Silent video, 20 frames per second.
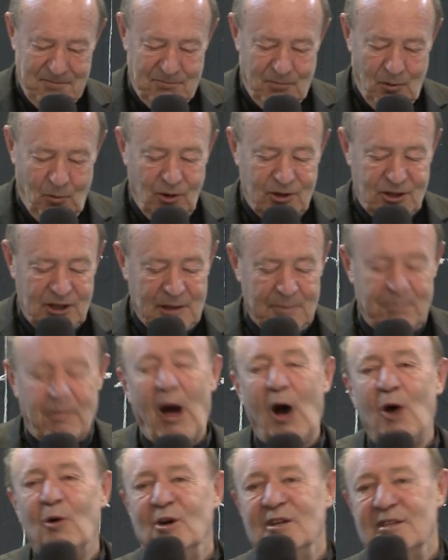But what do the
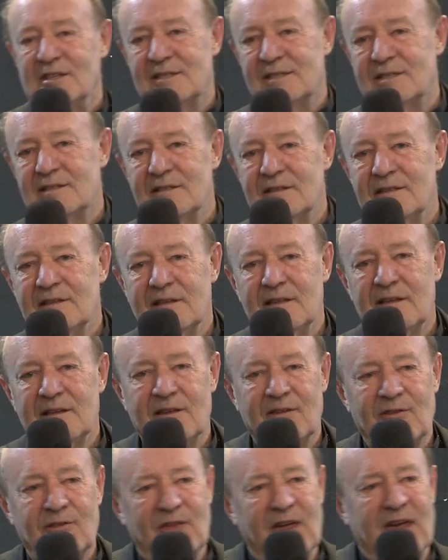poets
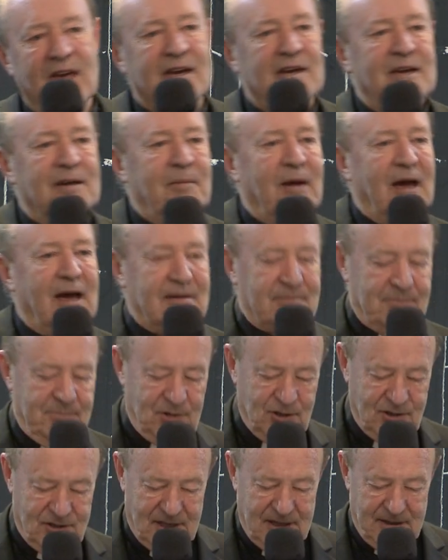think about
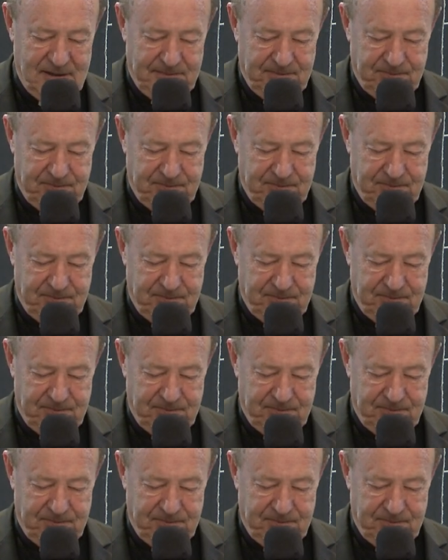beauty?